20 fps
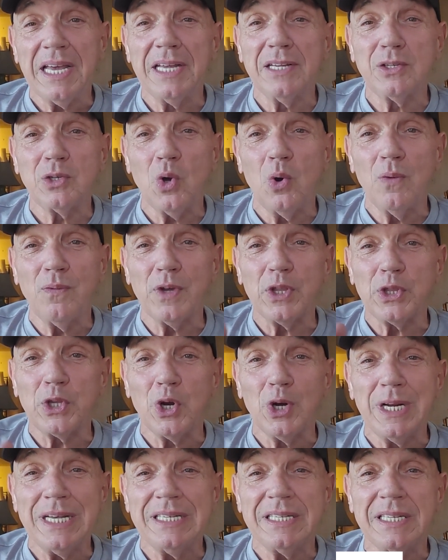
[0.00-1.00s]
It sold for
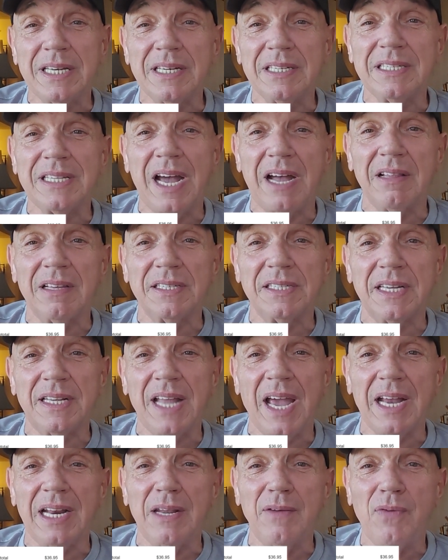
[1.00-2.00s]

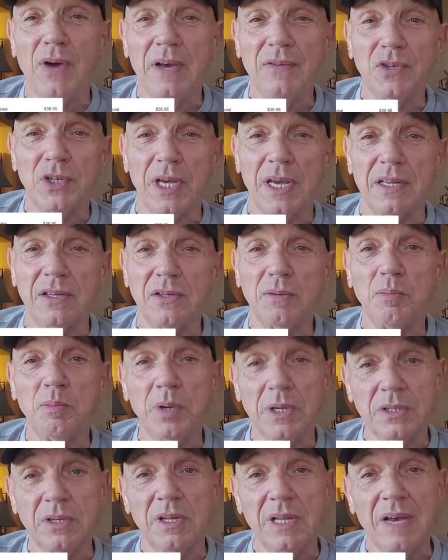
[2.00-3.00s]
$36.95
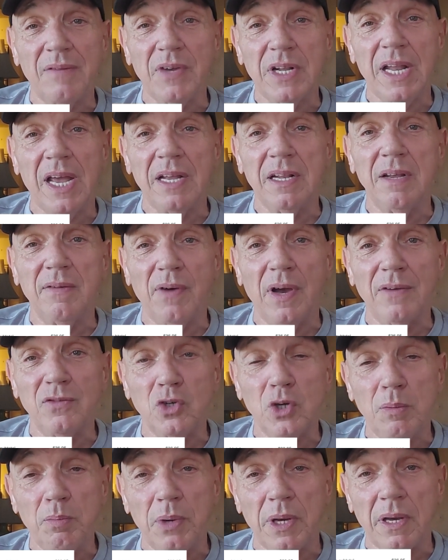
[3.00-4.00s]
plus $11.95
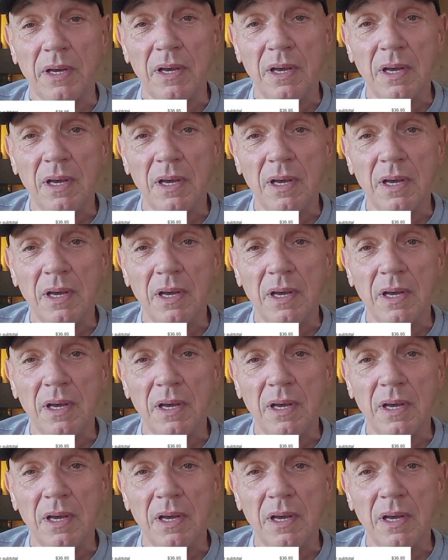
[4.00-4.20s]
shipping.